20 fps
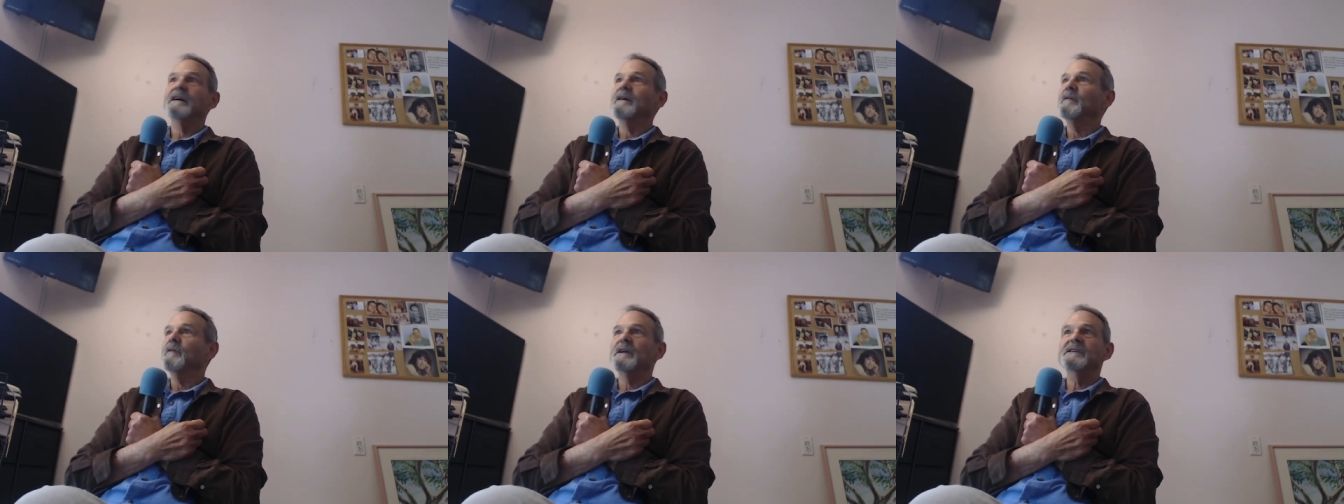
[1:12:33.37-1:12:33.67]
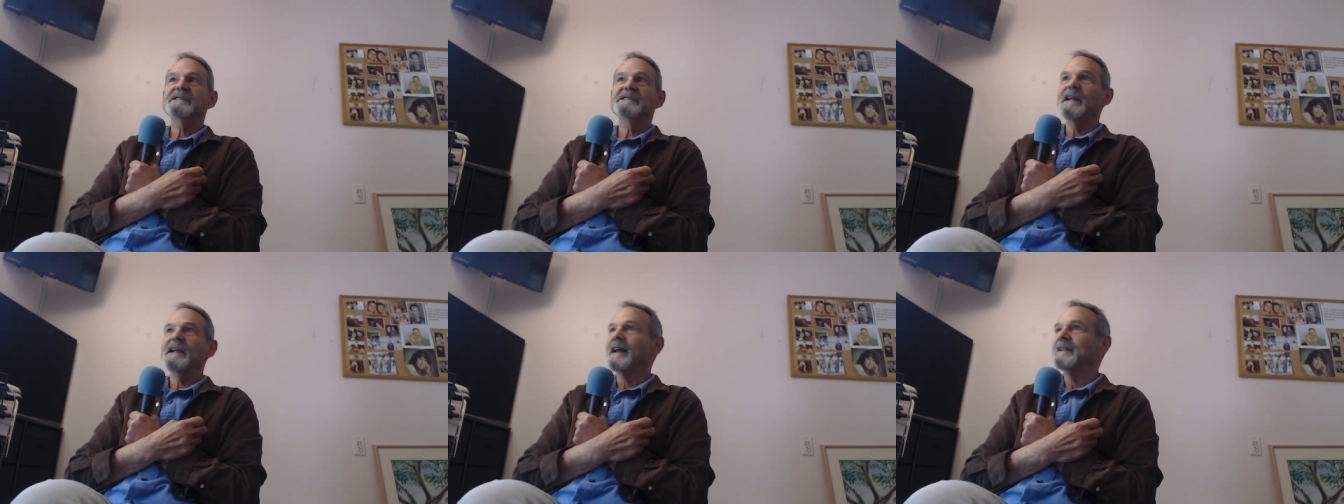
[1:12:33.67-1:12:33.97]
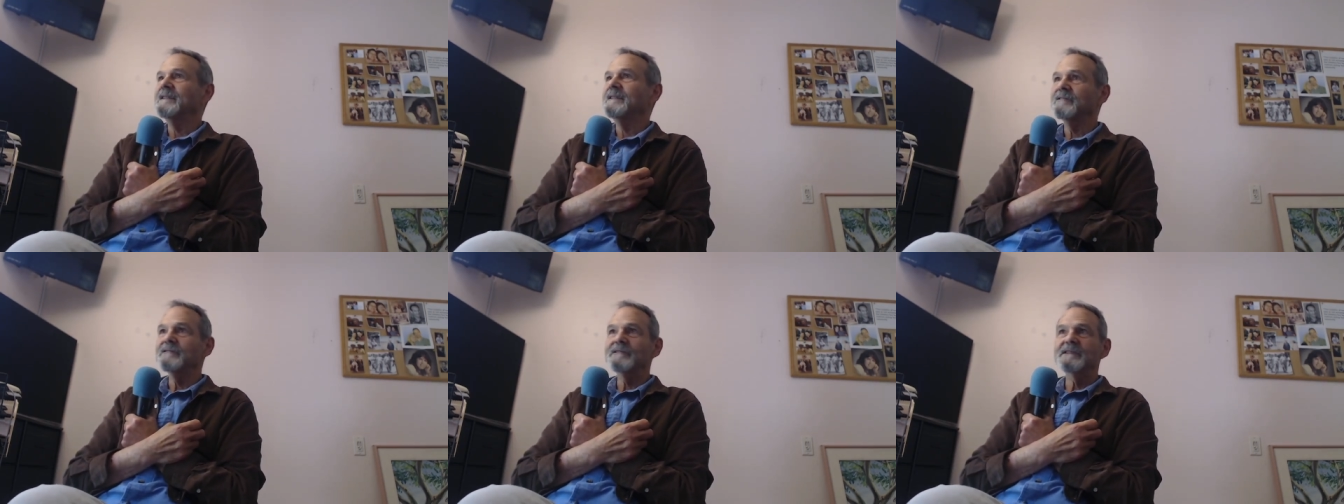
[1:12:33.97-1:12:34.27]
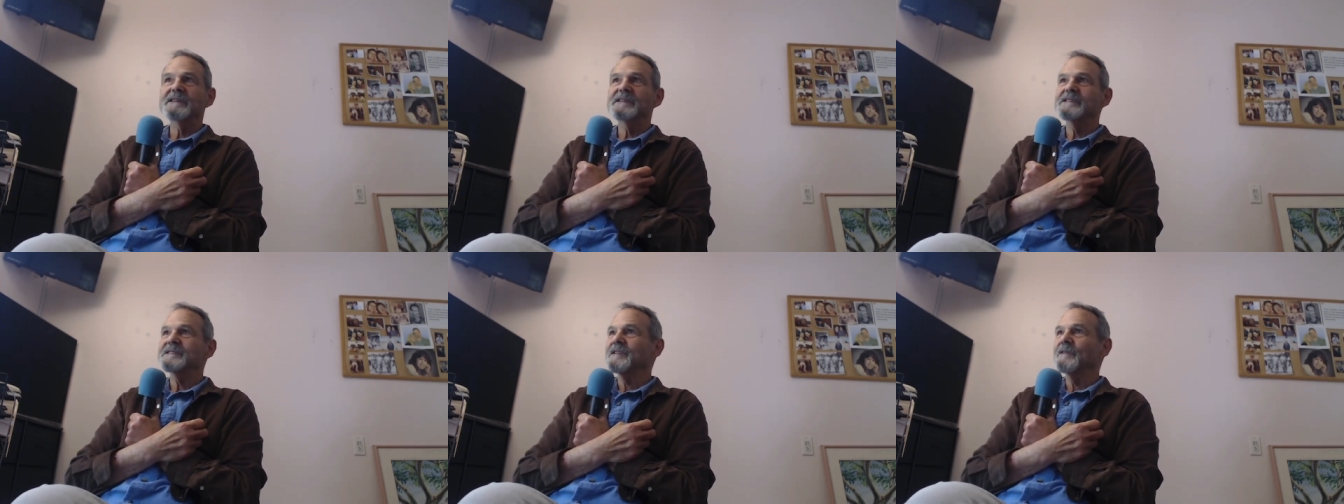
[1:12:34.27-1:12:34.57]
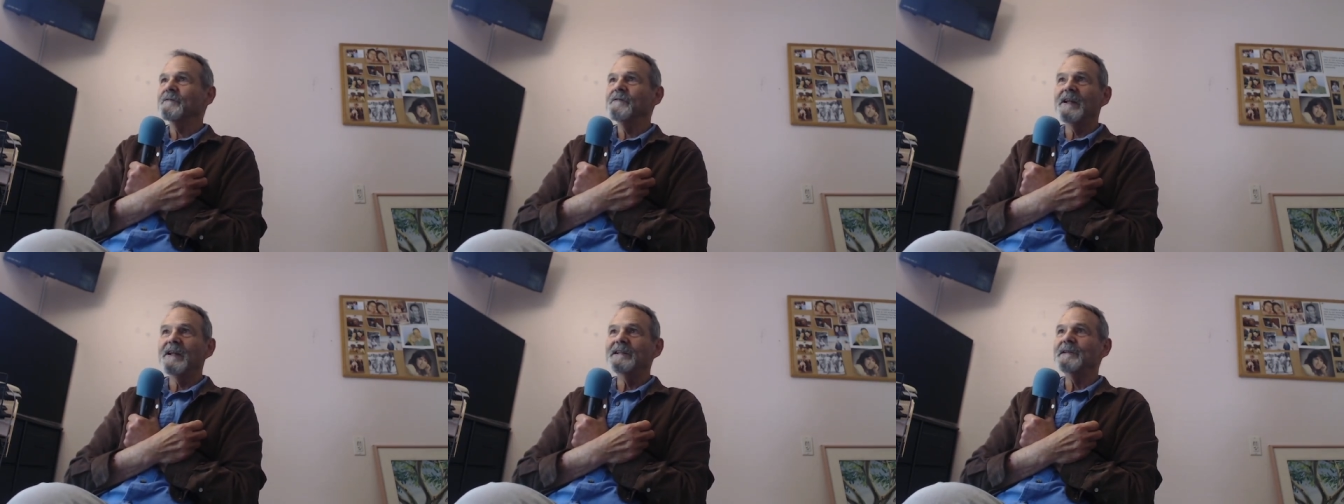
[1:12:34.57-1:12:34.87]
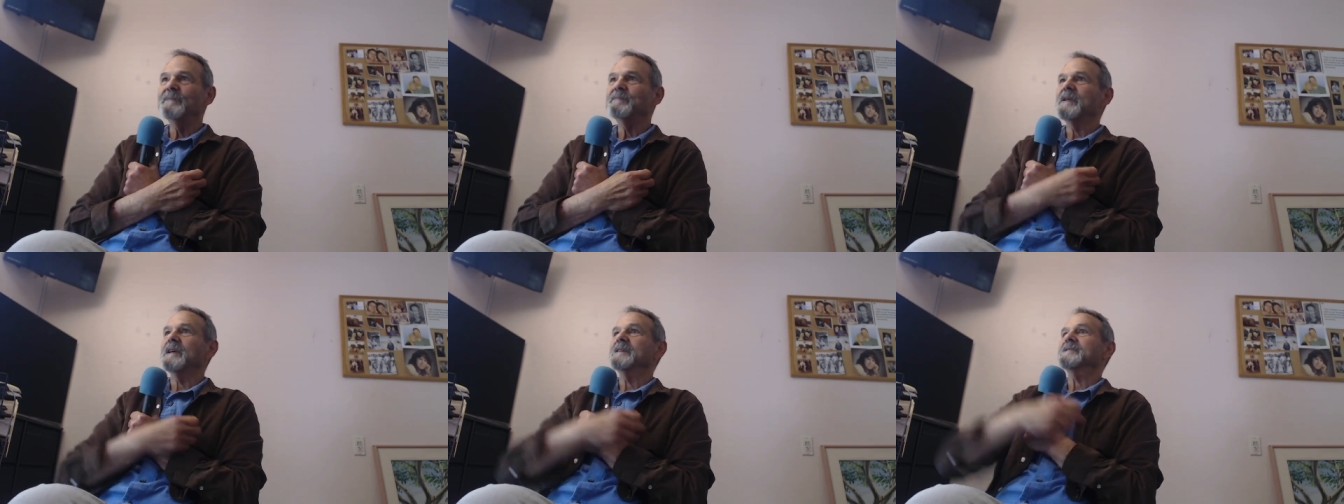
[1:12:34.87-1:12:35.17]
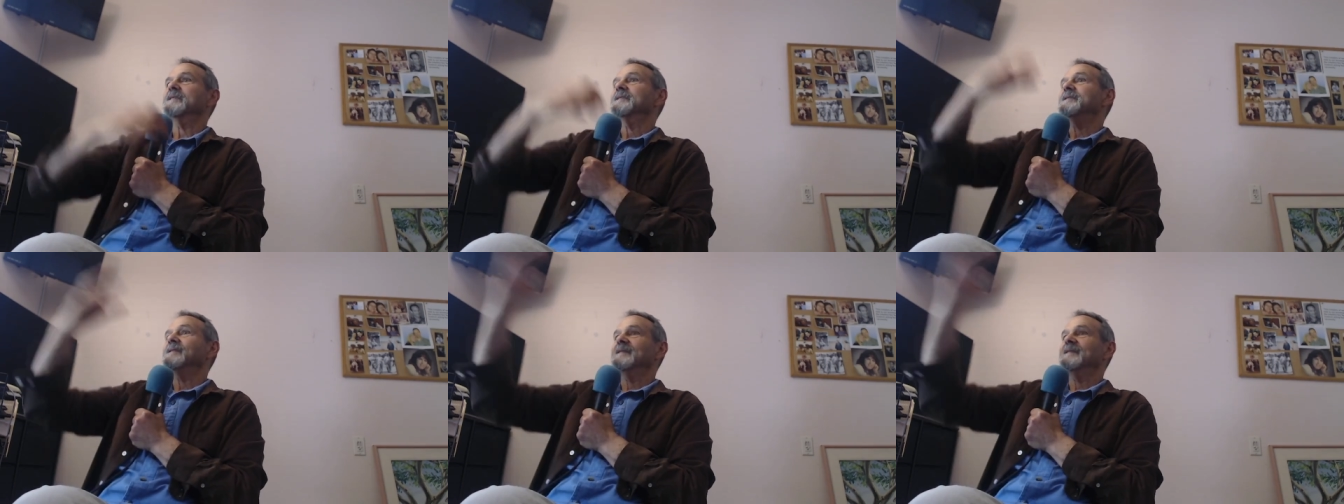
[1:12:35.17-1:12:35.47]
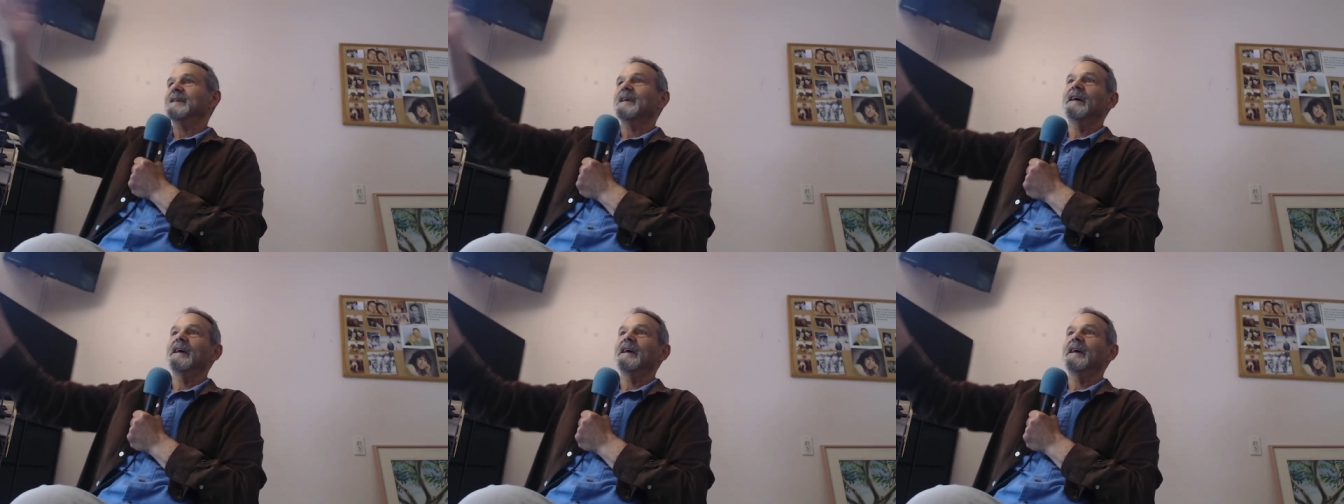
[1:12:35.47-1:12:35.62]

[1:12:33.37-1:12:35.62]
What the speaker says: is not nearly as developed as